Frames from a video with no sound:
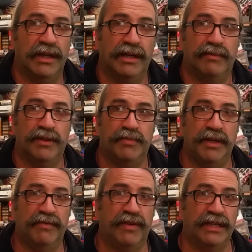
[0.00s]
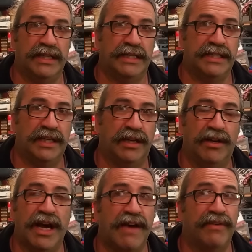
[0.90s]
Um, it's been fantastic, and
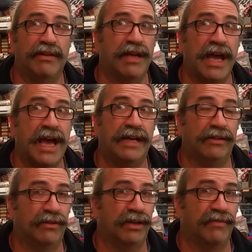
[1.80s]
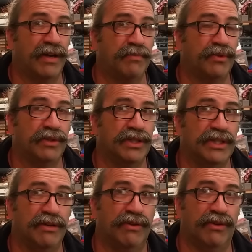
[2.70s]
I haven't had a lot of output
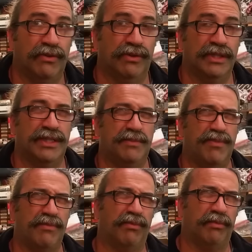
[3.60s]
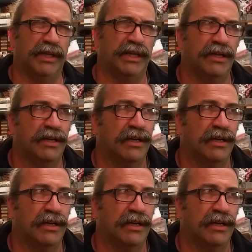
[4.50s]
this year at all. This is probably